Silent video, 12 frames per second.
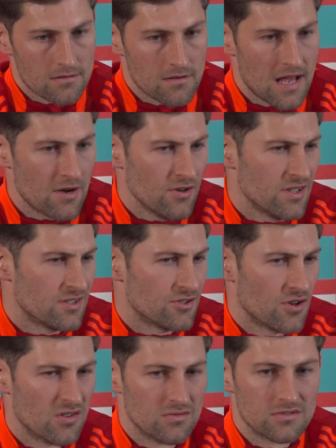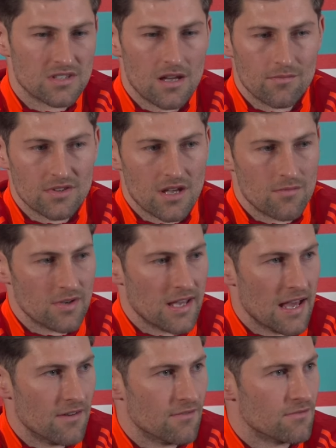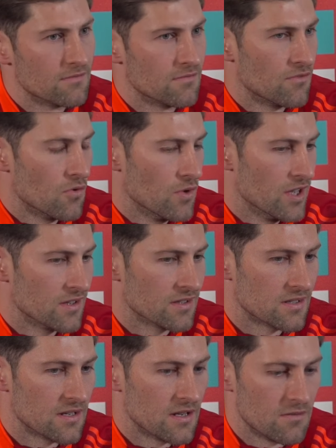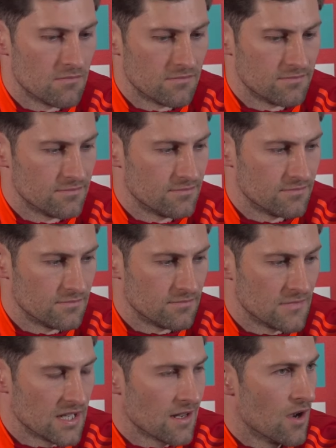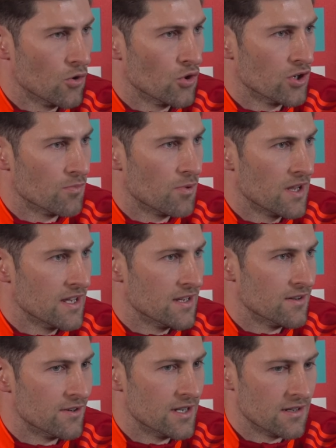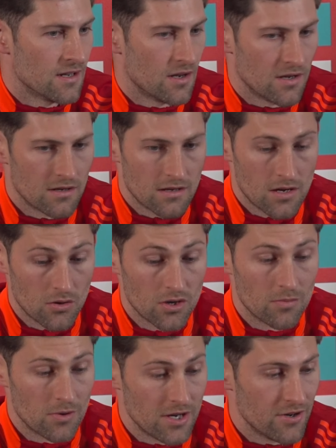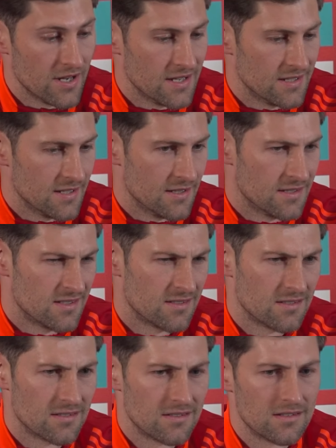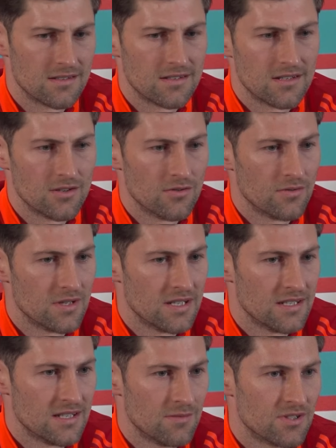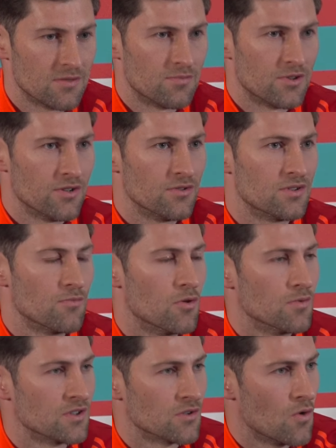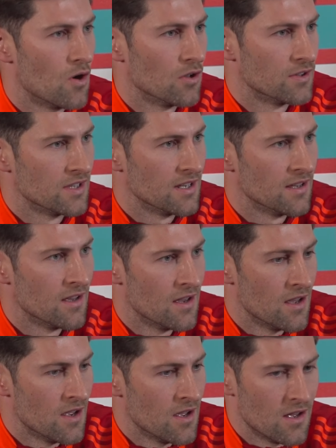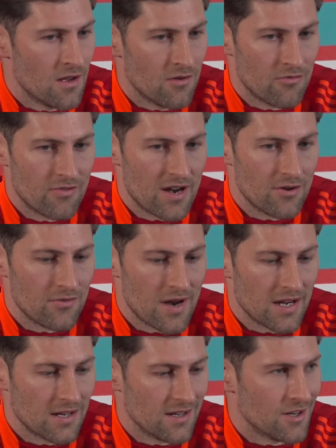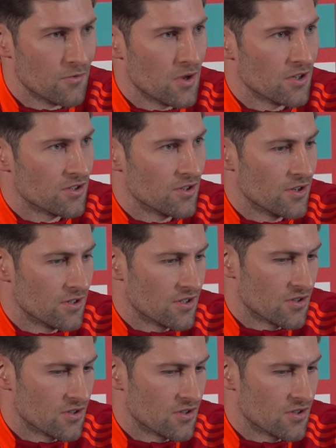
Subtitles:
Harry's shown time and time again for Wales, like how good a player he is, and you know he seems to produce moments of quality very regularly in a Welsh shirt.